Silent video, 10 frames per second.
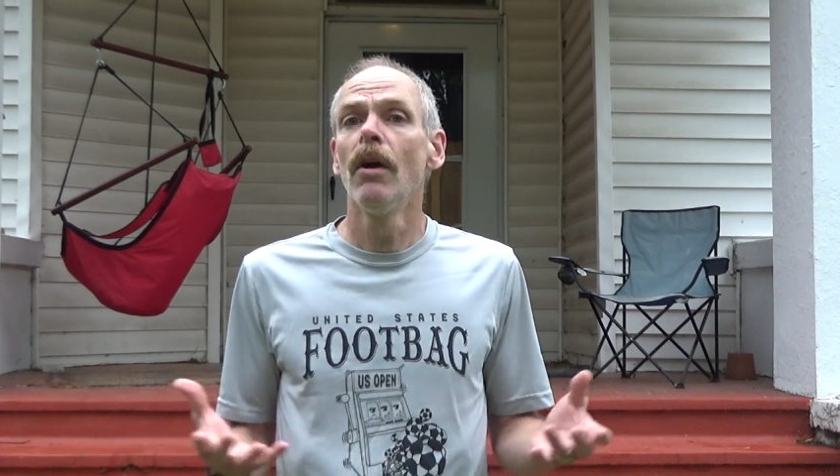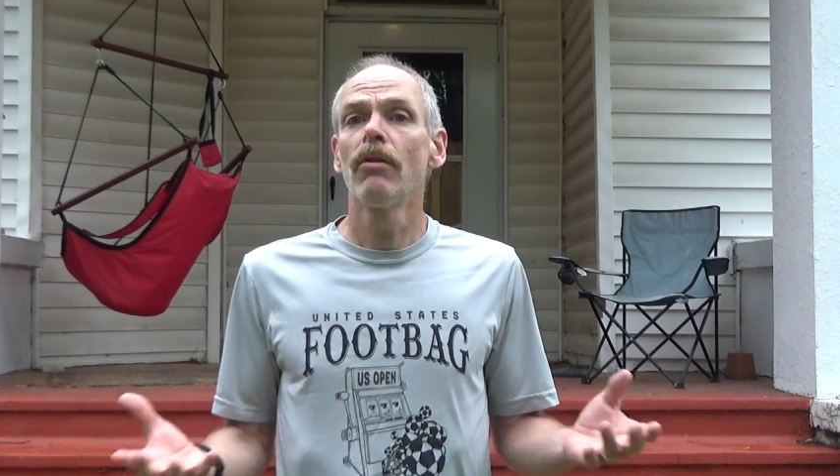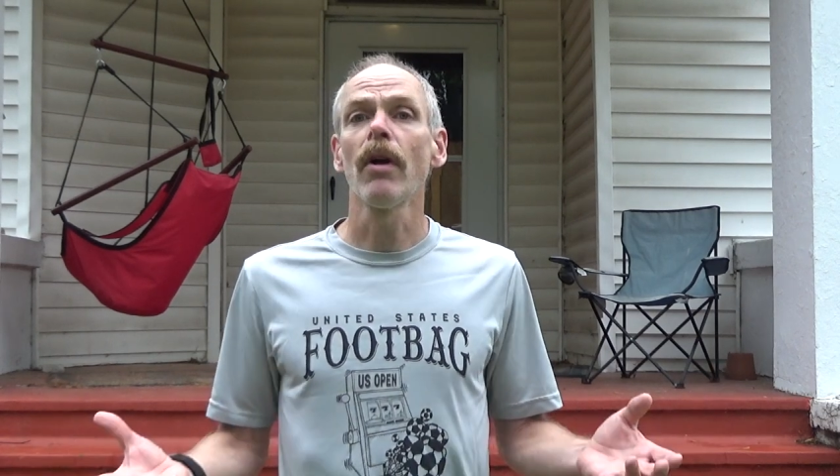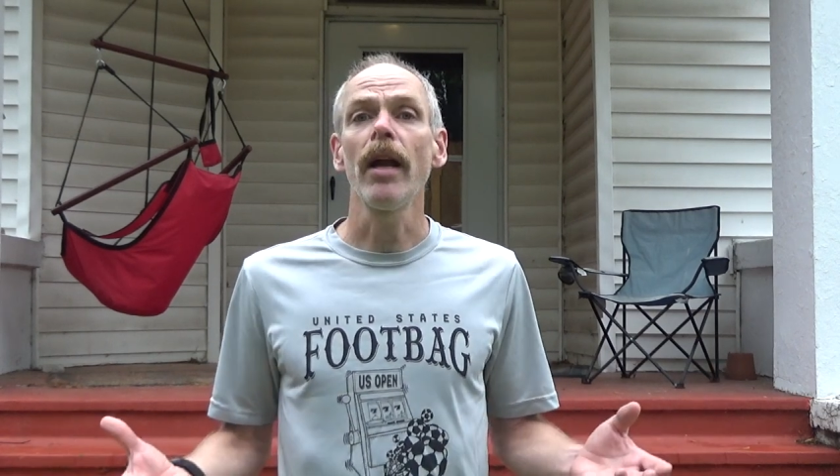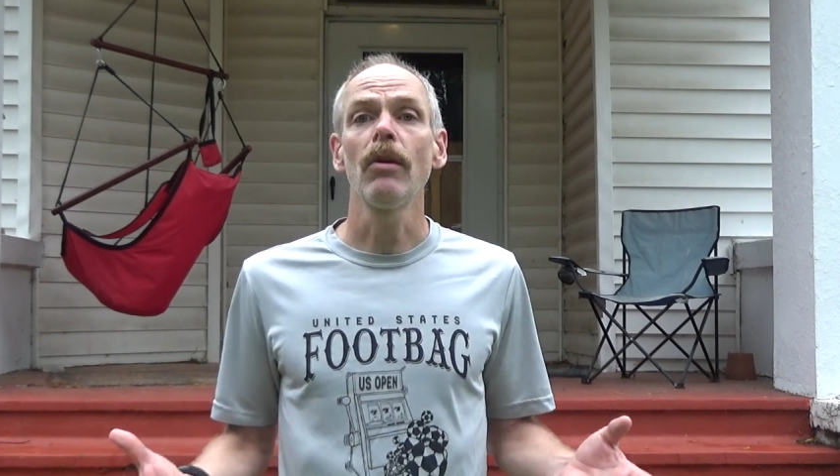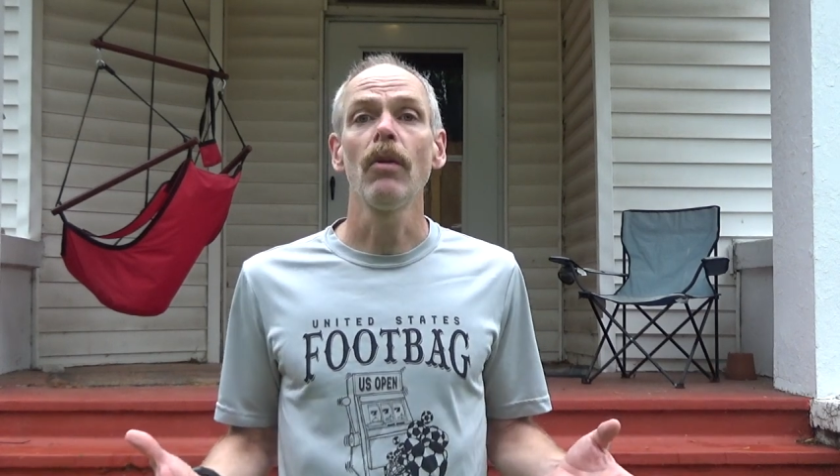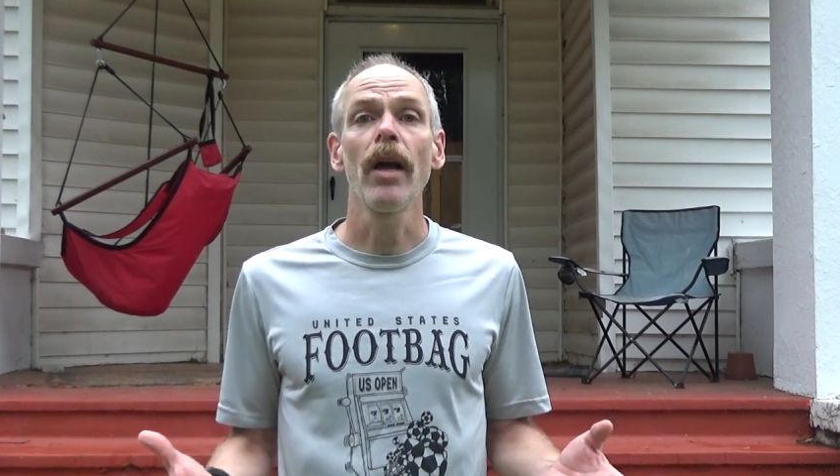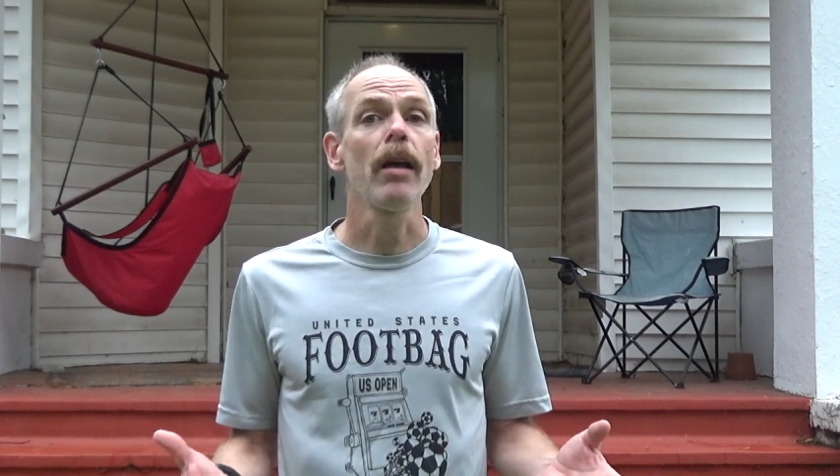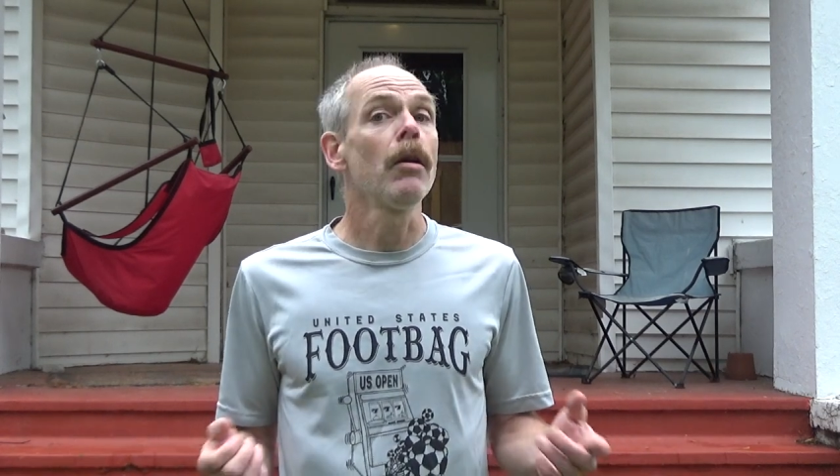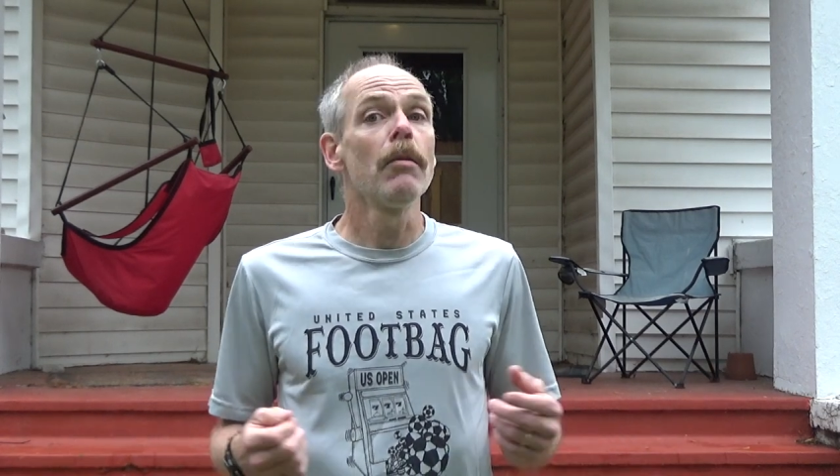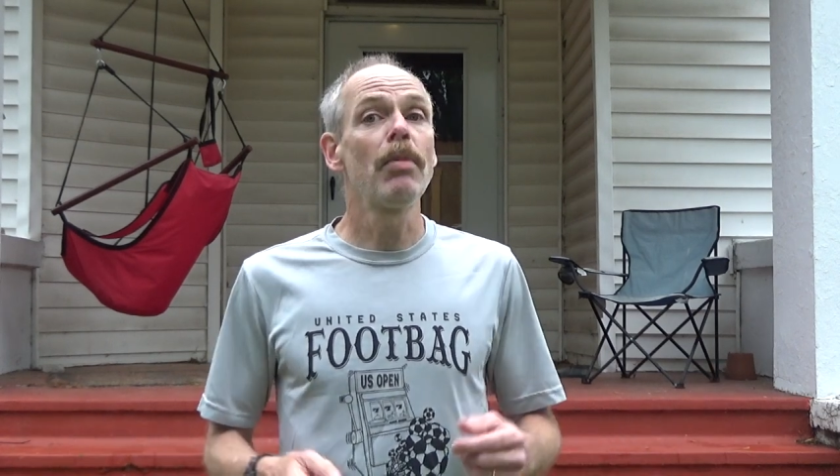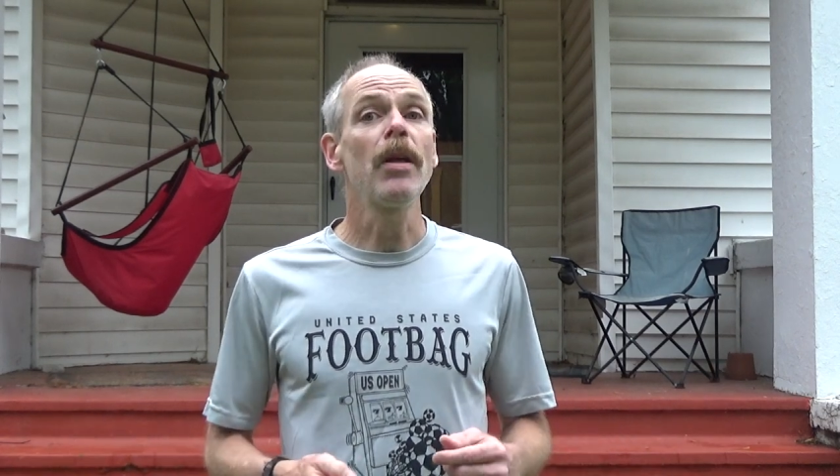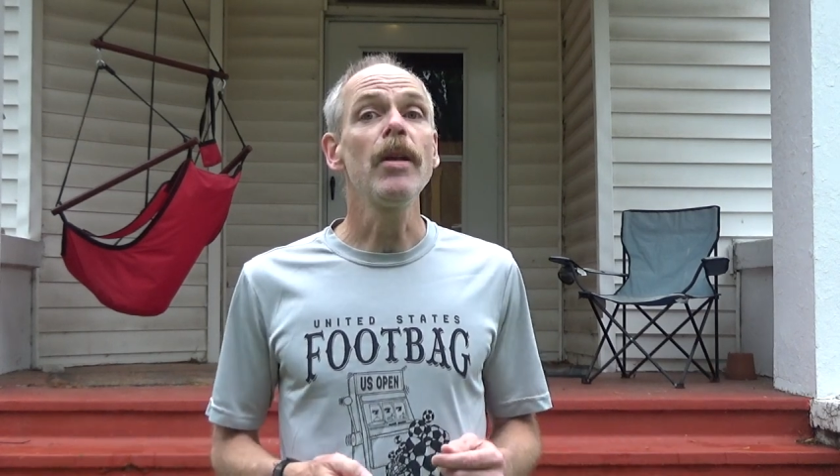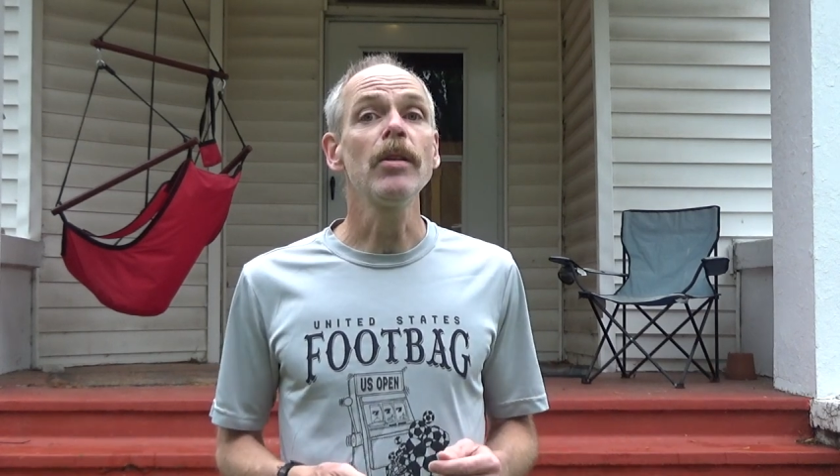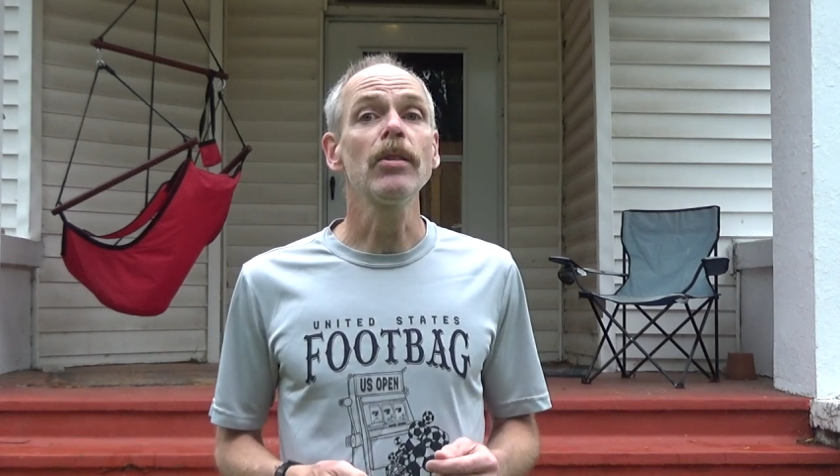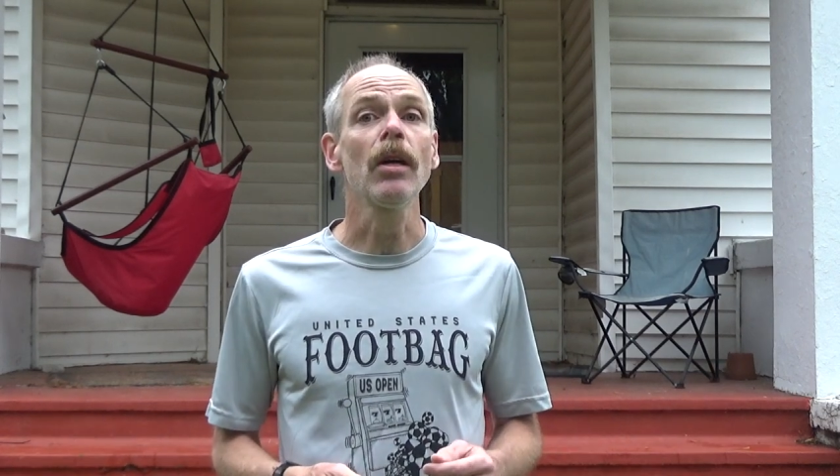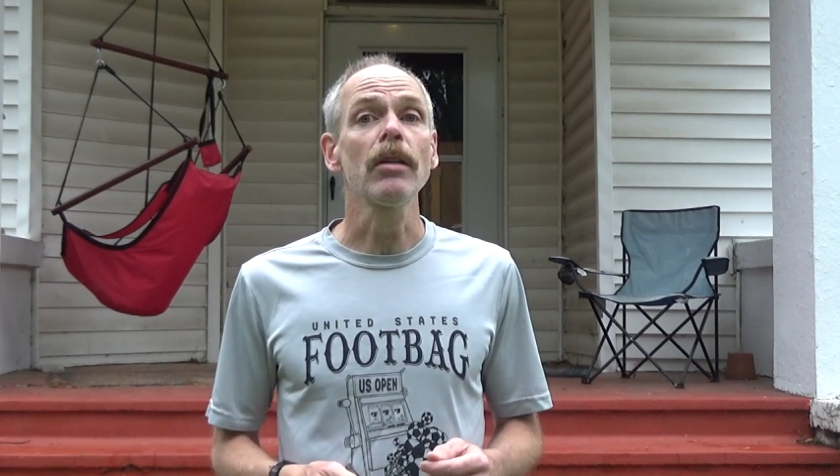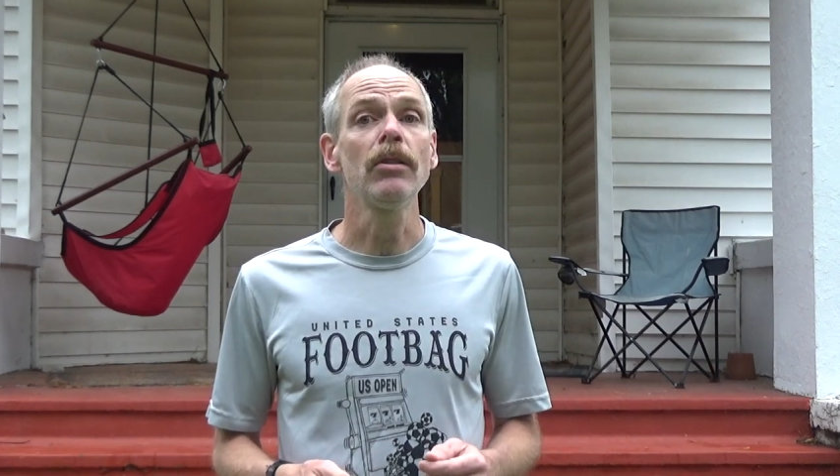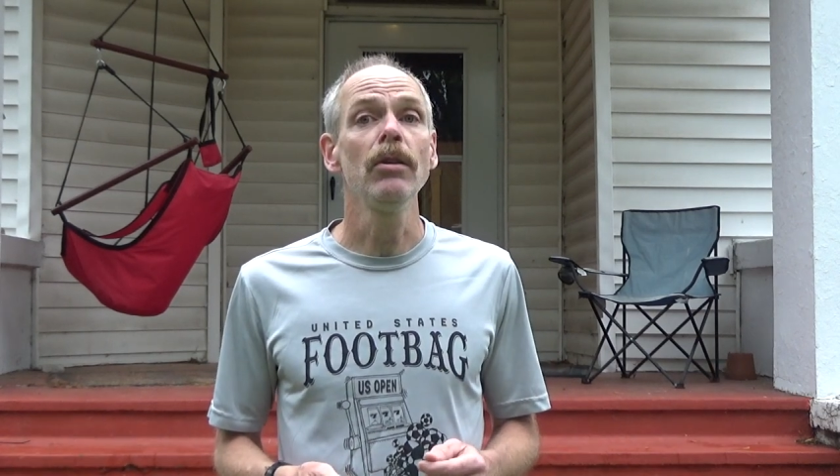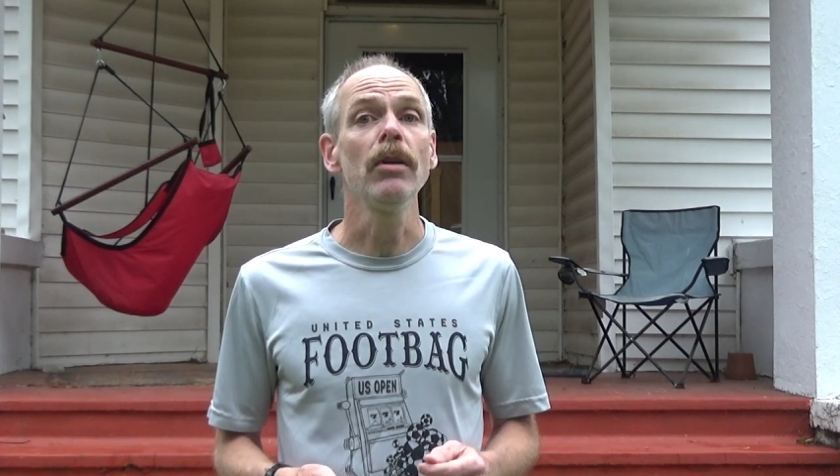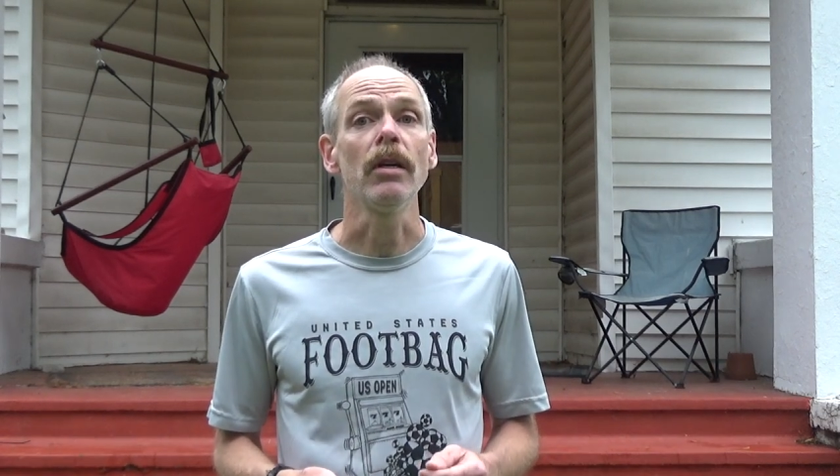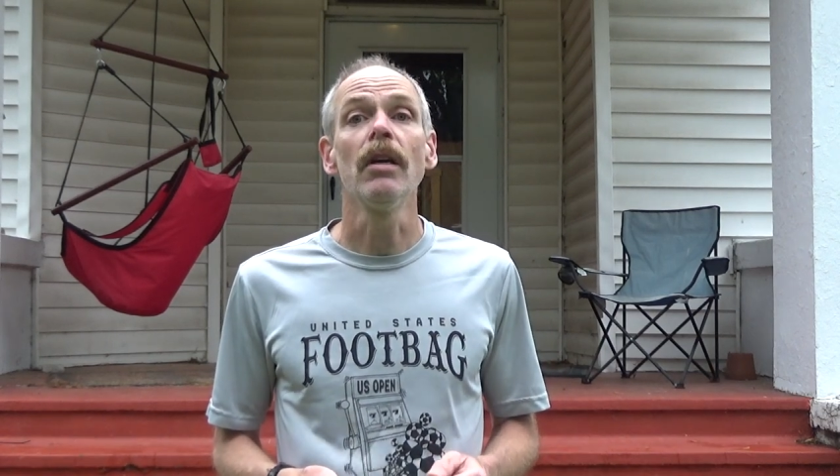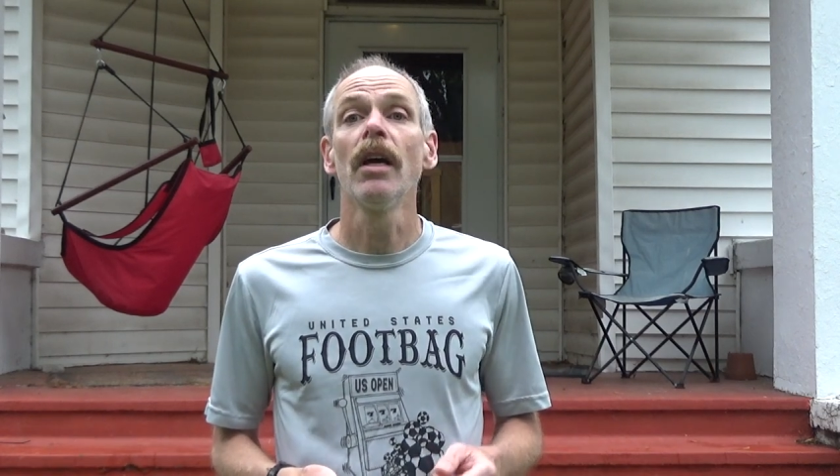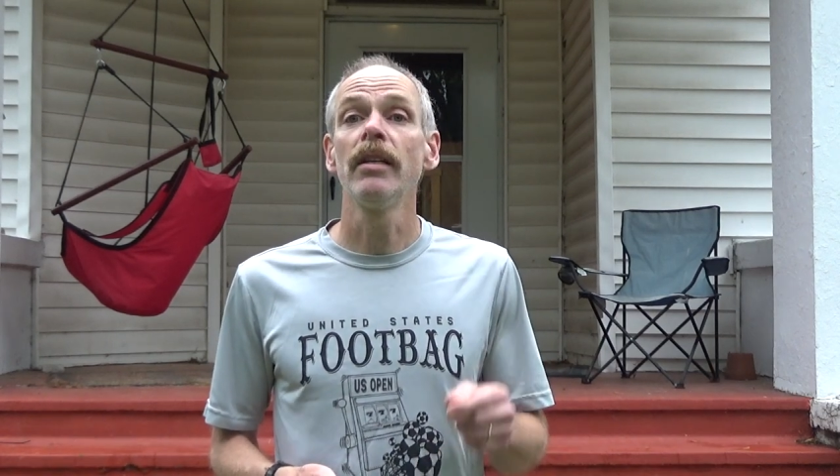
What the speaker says: right away, but he stuck to it.